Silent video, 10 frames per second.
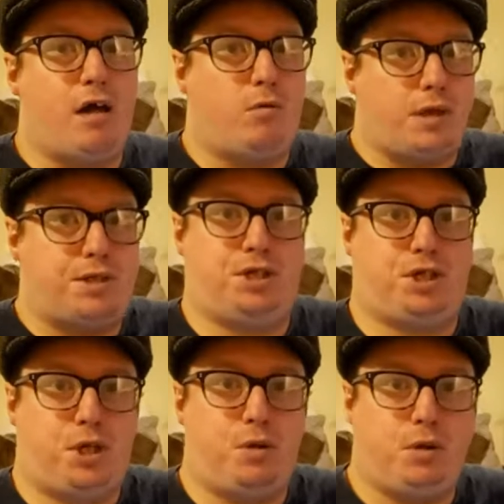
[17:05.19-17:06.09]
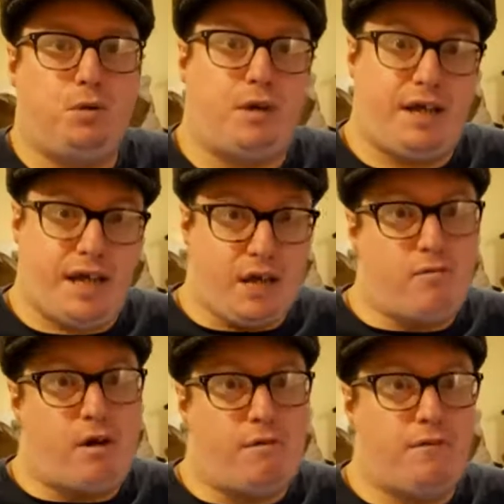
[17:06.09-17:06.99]
I want to chew your
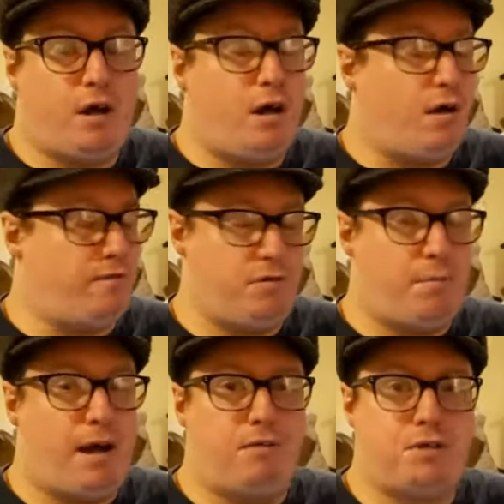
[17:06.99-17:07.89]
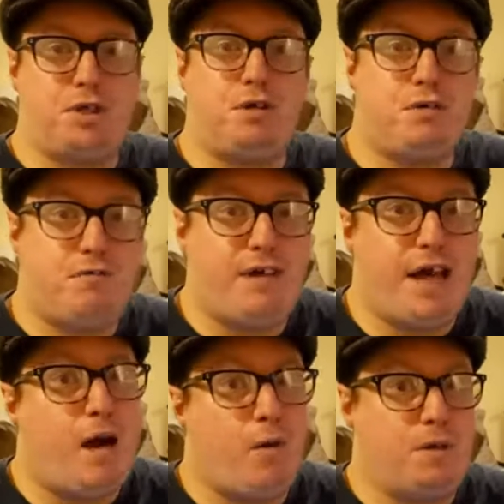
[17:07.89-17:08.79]
ear off for about 2 or 3
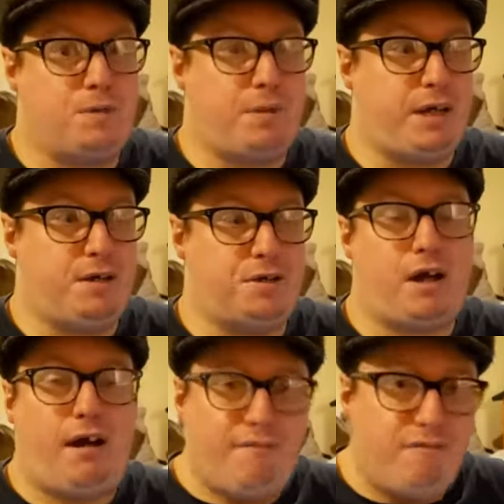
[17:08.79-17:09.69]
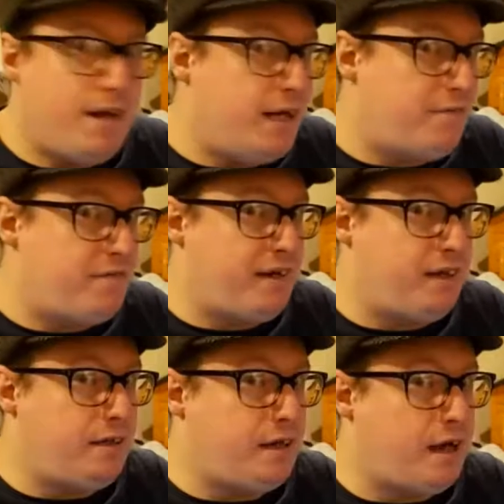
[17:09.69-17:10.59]
hours because I'm really
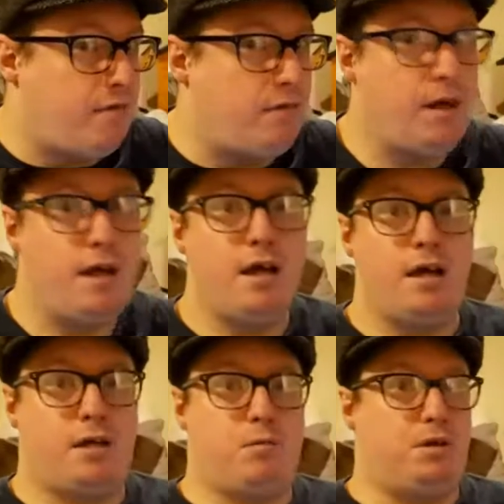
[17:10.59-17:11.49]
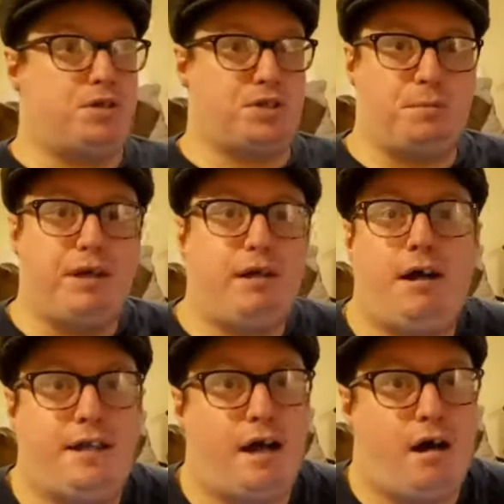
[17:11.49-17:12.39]
feeling down. Put something
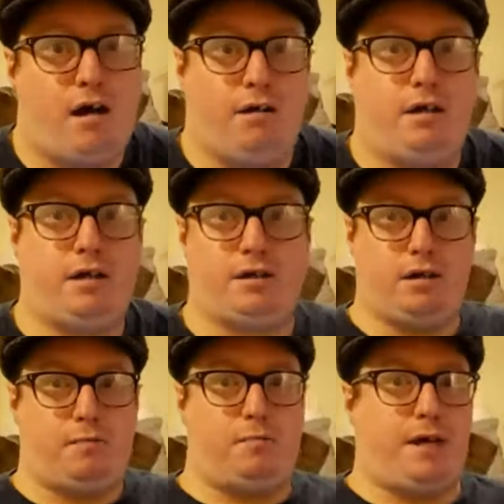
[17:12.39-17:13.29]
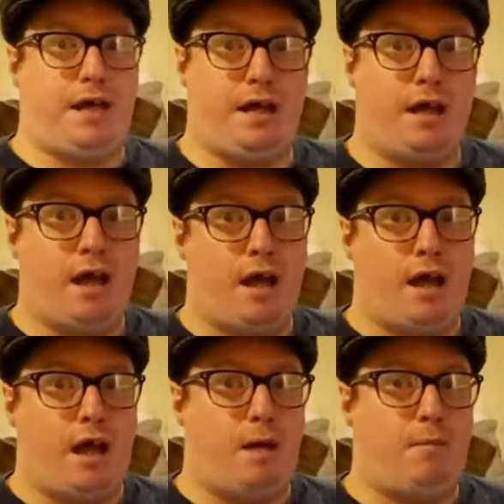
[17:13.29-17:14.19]
like that on. It could be,
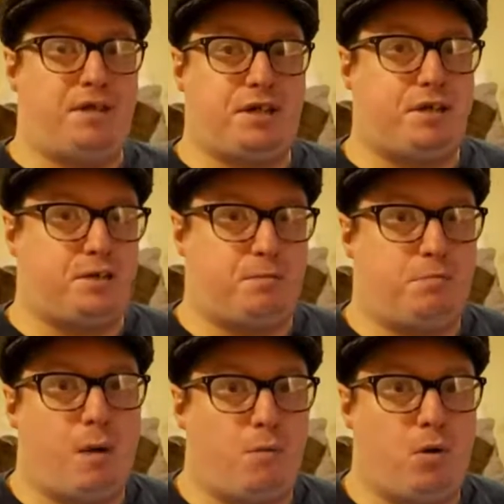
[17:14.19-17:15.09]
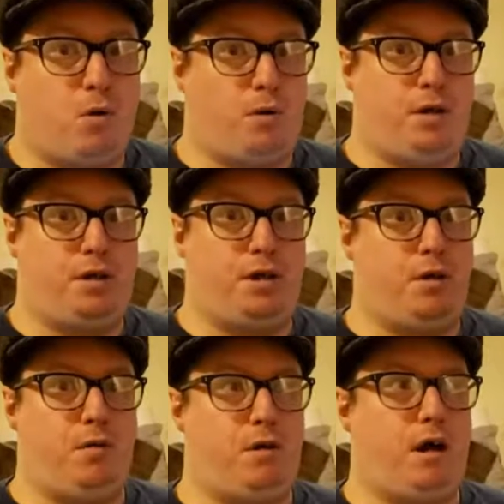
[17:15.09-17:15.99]
let's get some popcorn and
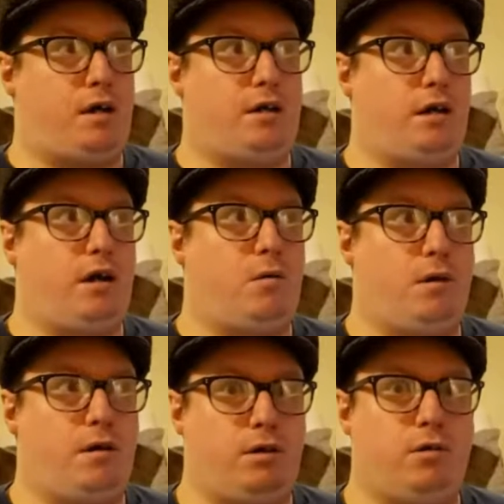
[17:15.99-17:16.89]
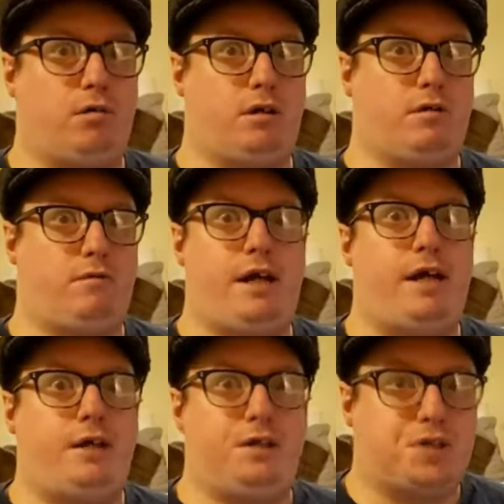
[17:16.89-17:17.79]
do, I don't know, a Lord of the
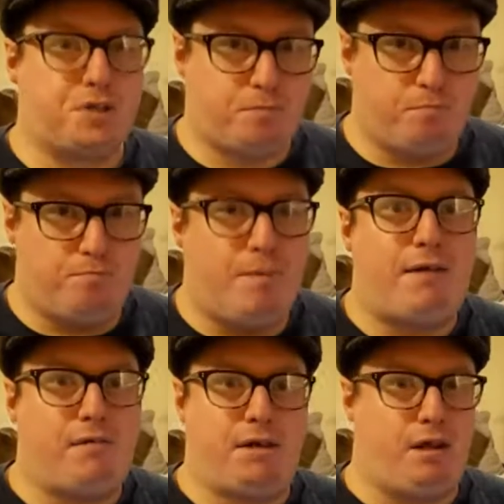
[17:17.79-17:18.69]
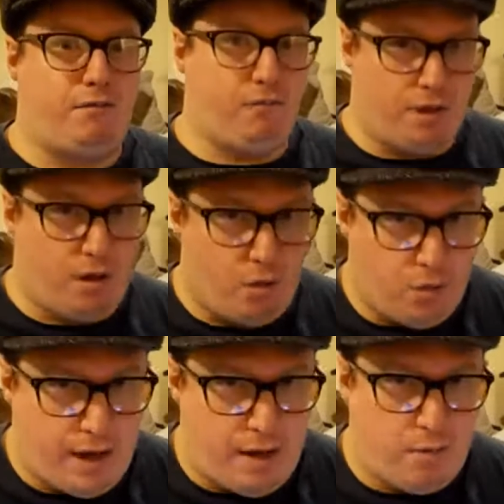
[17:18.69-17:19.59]
Rings marathon for the whole
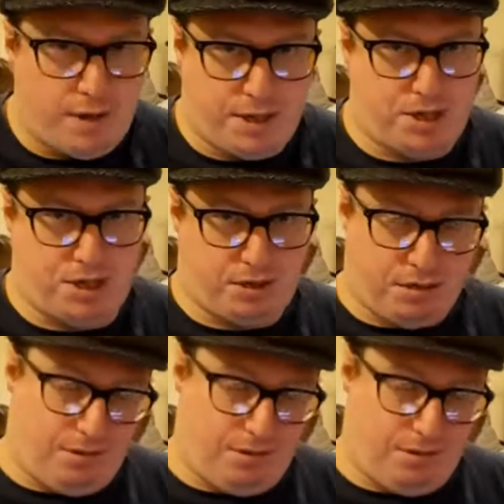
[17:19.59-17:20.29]
day, which